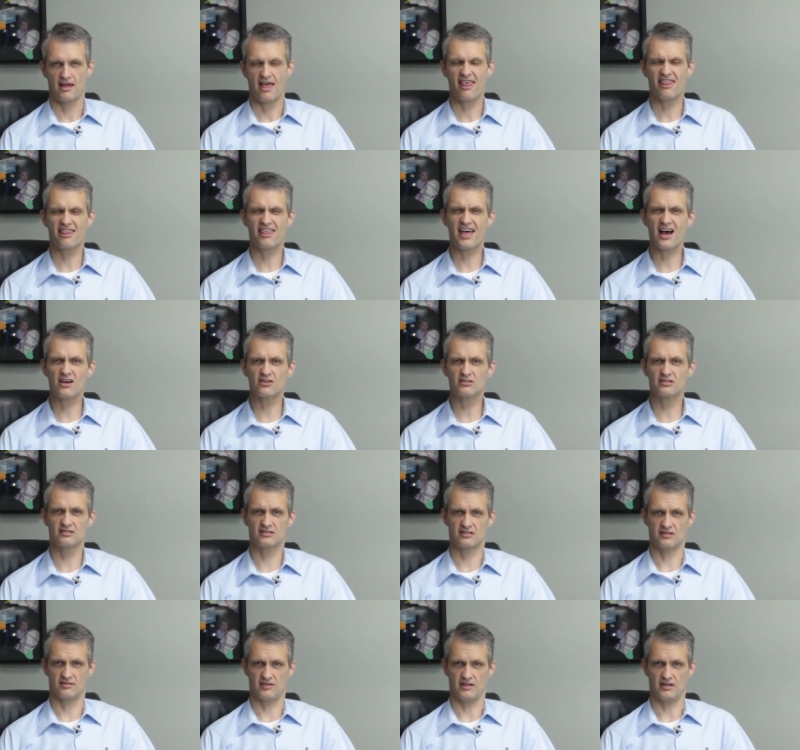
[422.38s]

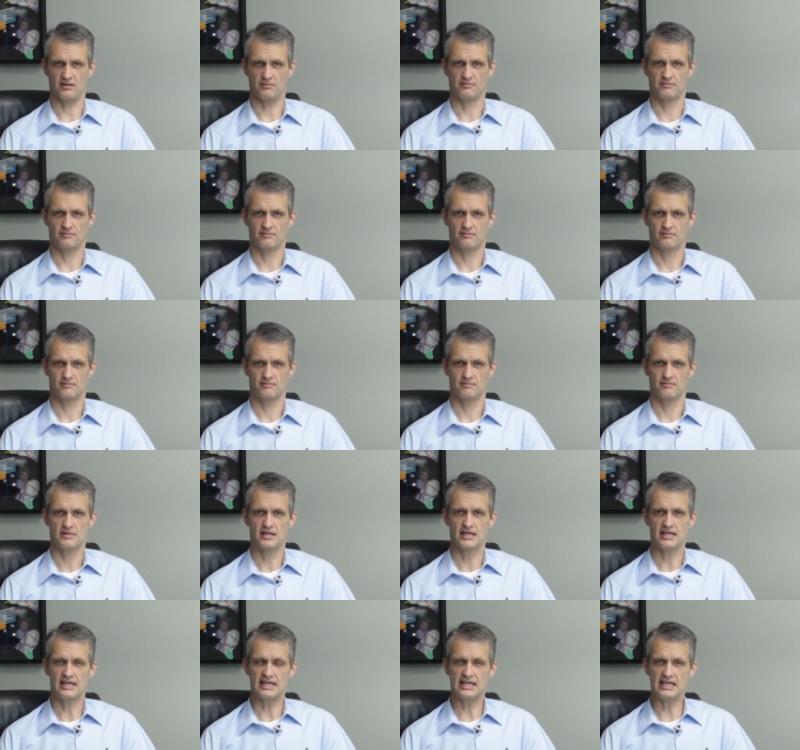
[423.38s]
thousands of them.
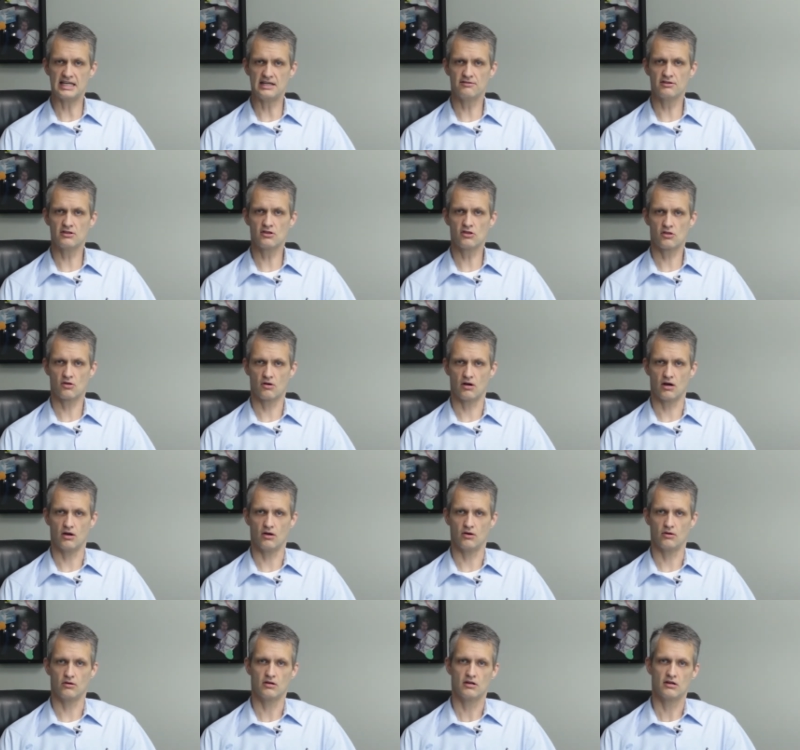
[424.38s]
Even
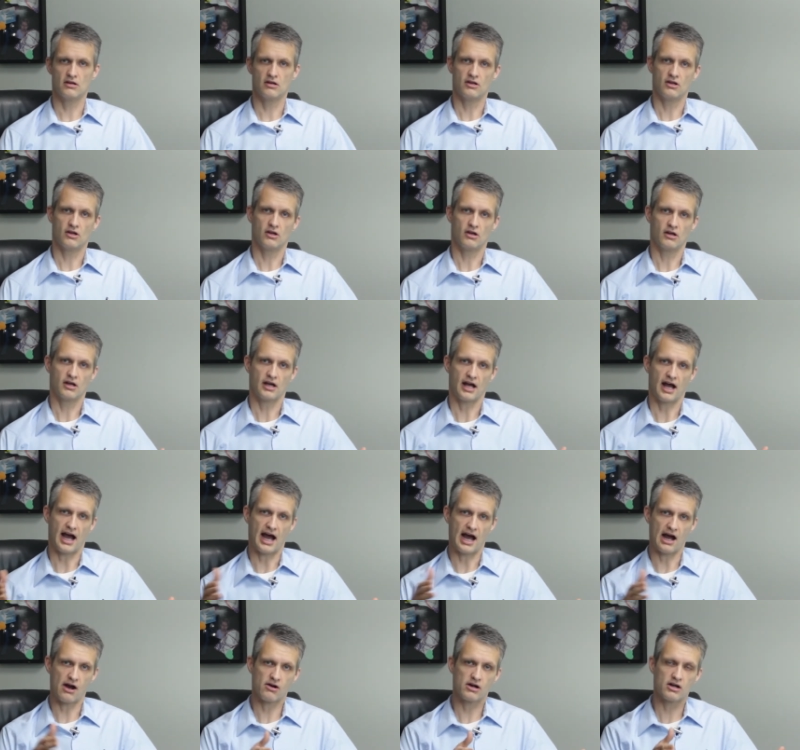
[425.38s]
though
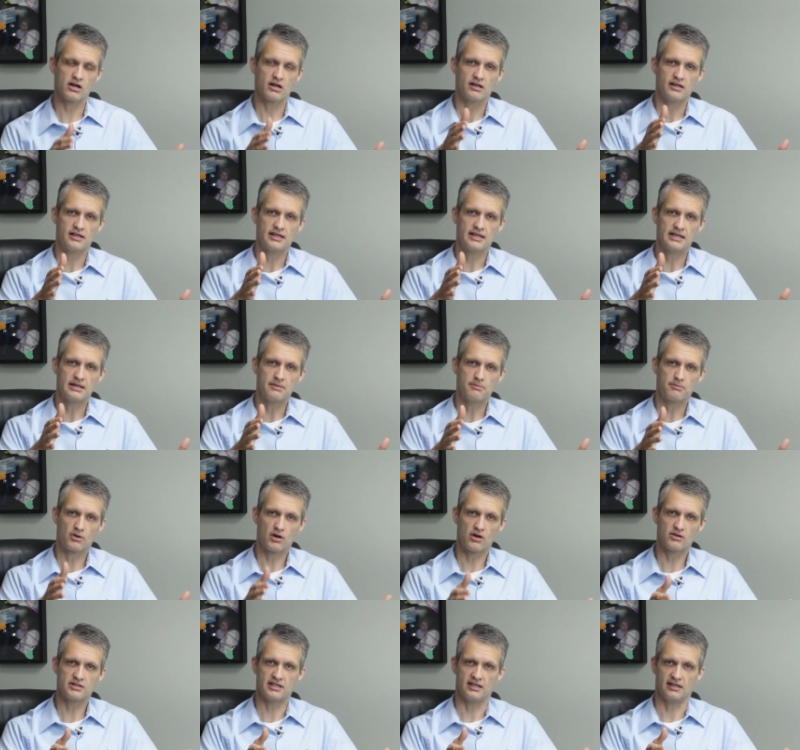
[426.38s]
our
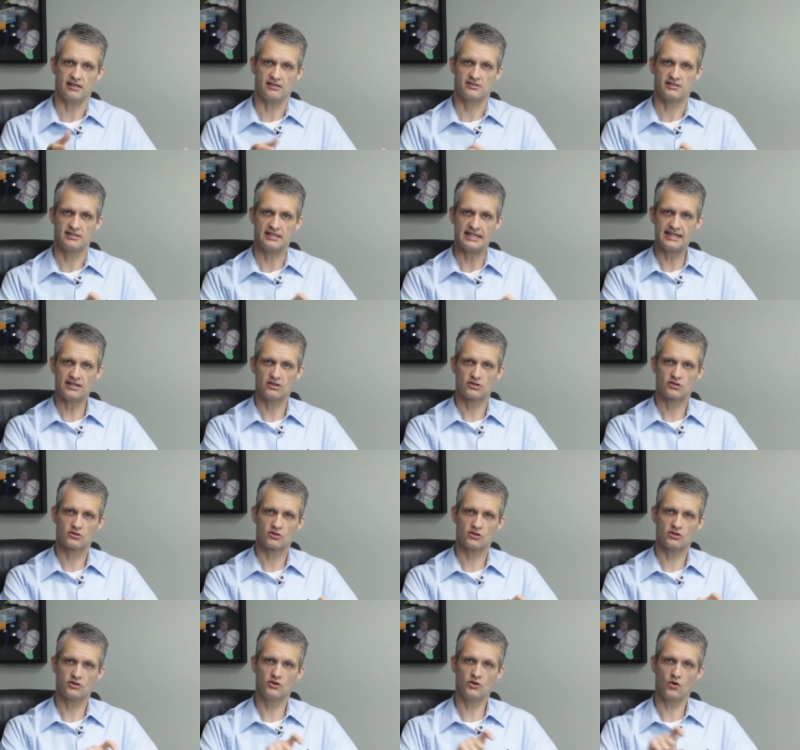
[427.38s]
proteins need a
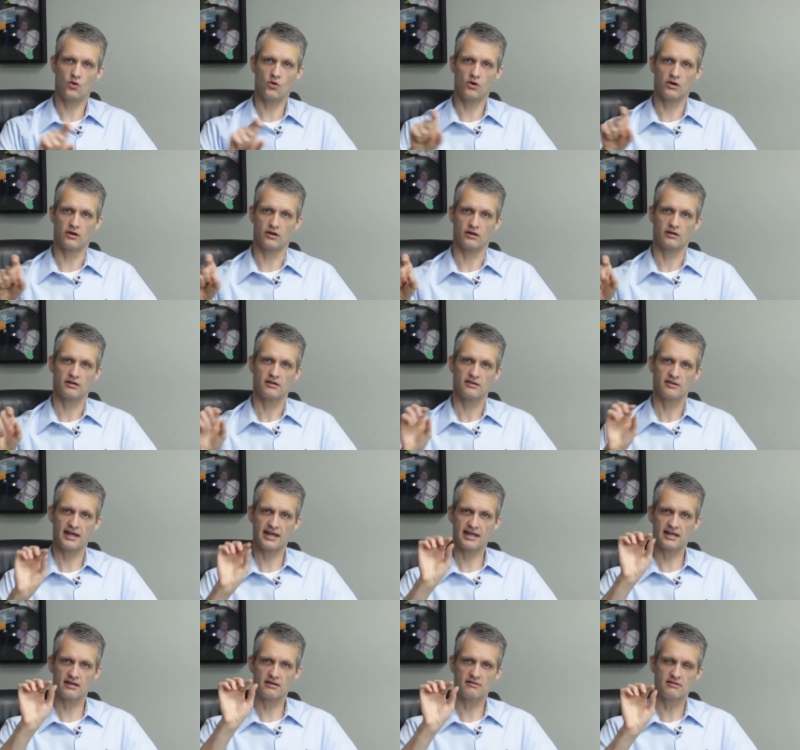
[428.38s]
certain order,
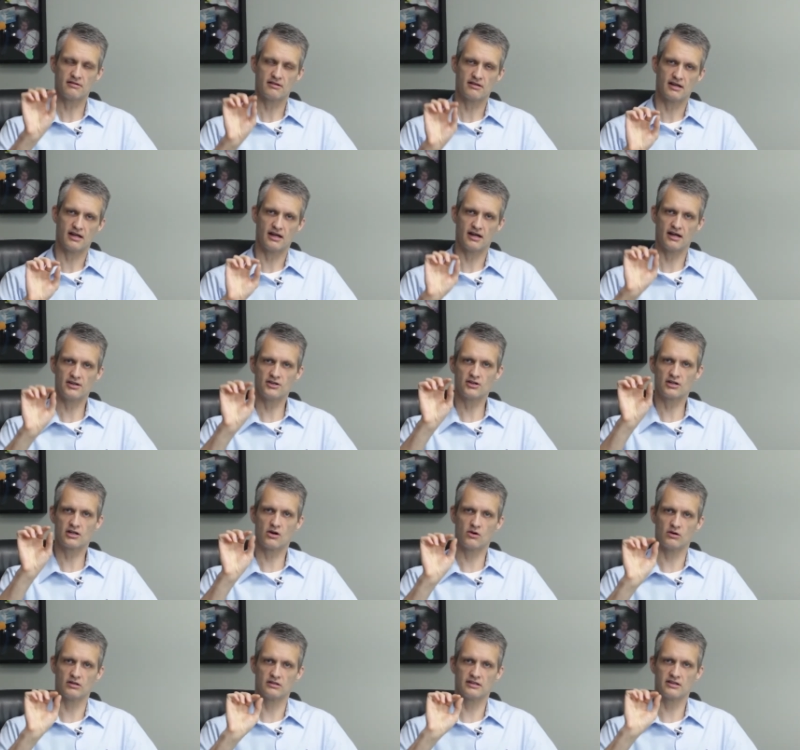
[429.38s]
they can
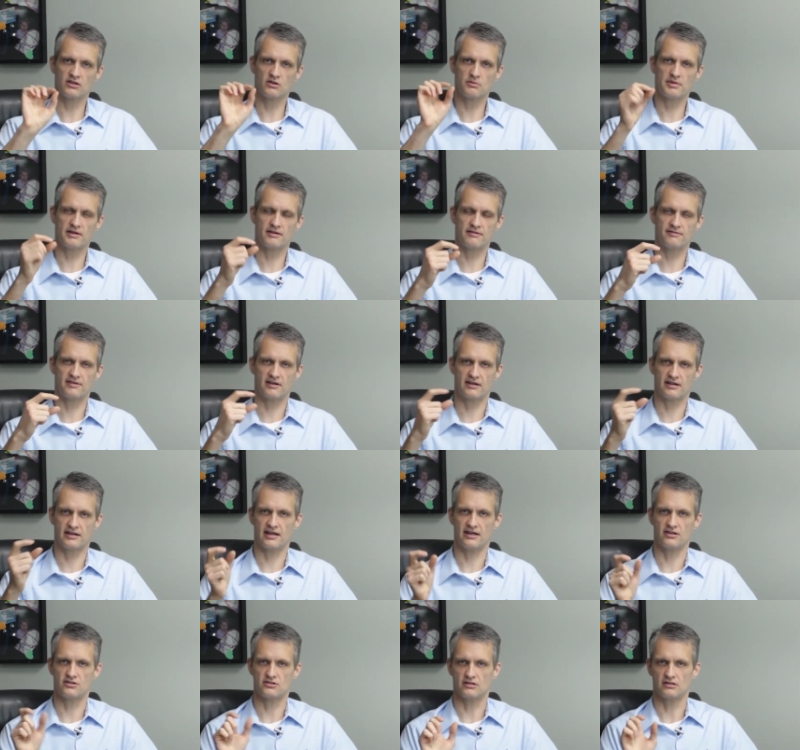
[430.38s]
undergo a little bit of
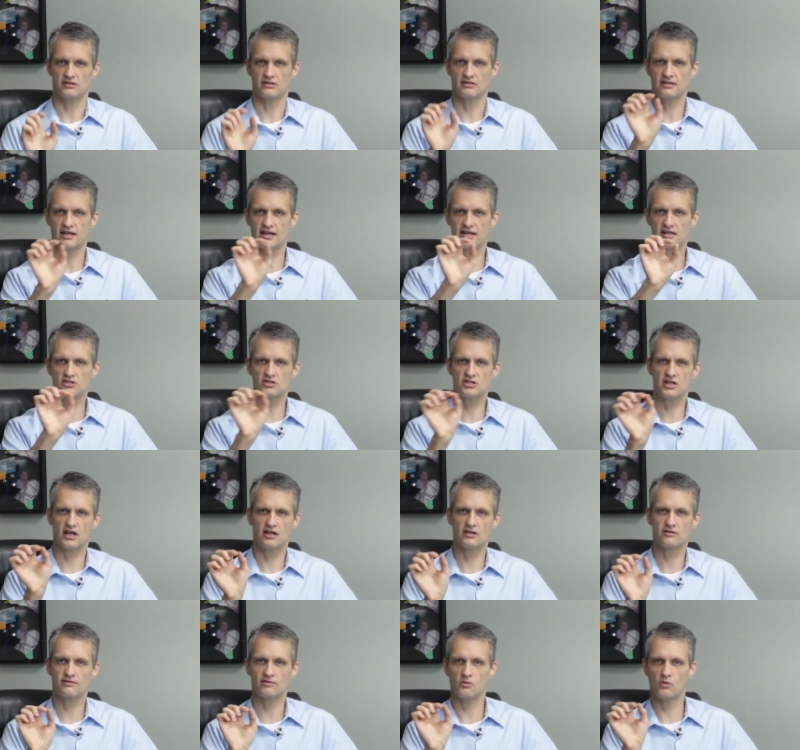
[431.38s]
variation. They can
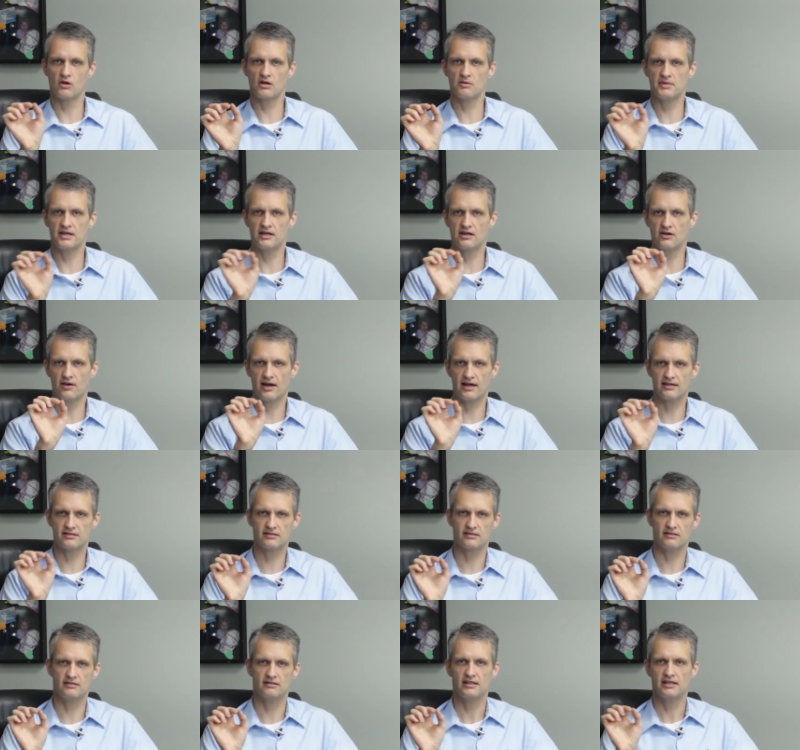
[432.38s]
change from one amino
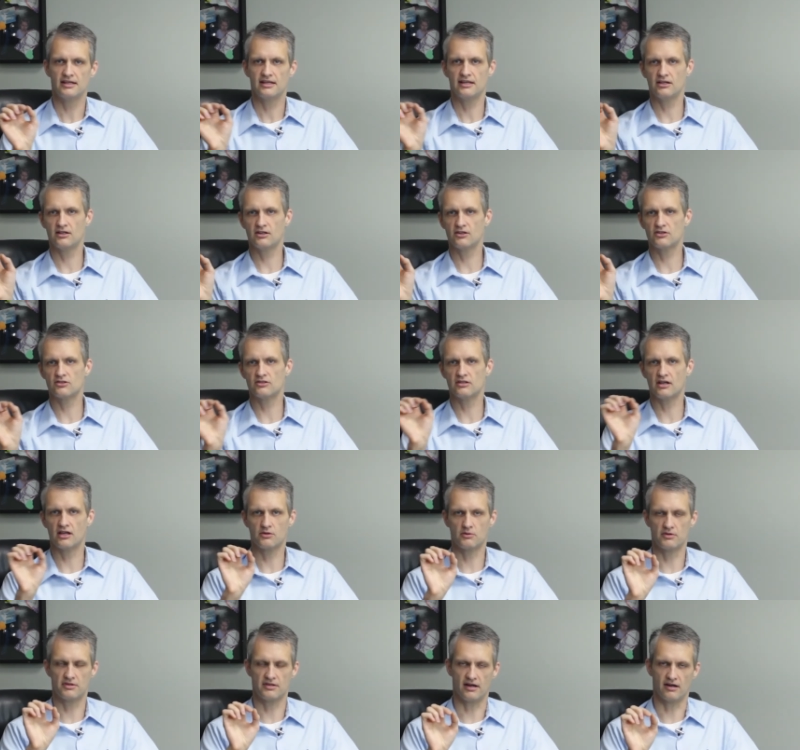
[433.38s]
acid here to
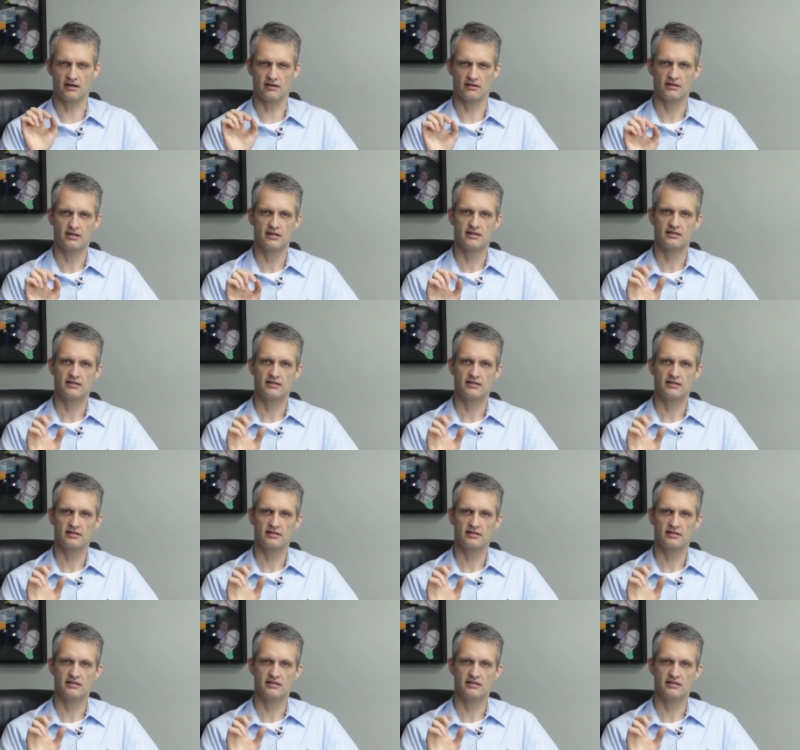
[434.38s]
another one there.